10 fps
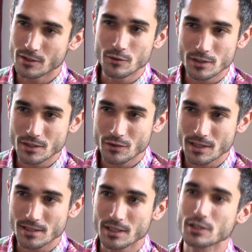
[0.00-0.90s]
used in
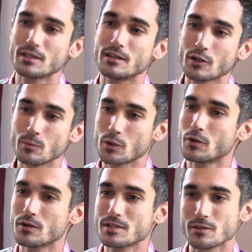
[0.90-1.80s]
translation and the
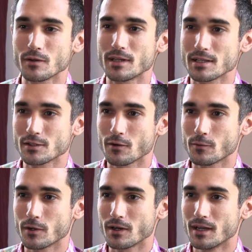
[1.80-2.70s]
computers to run that
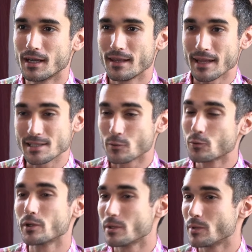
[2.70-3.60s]
software, that's a
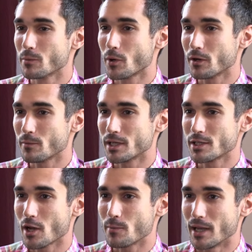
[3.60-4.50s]
really big part of my
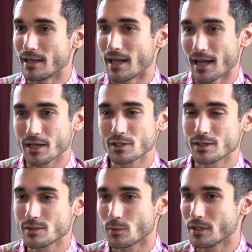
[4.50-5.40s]
job and actually
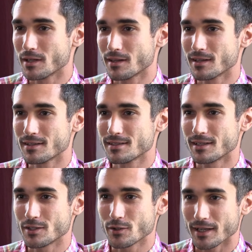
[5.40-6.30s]
is one of the things
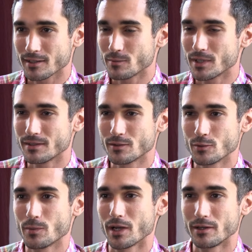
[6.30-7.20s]
that attracted me to
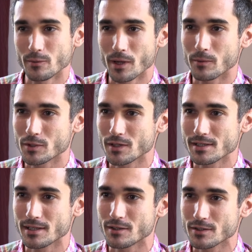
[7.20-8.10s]
Pioneer Bible
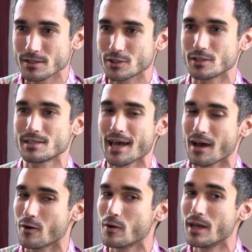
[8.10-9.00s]
Translators. It's just
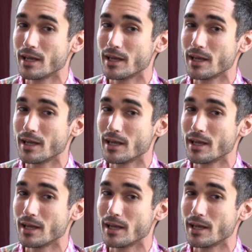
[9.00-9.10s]
how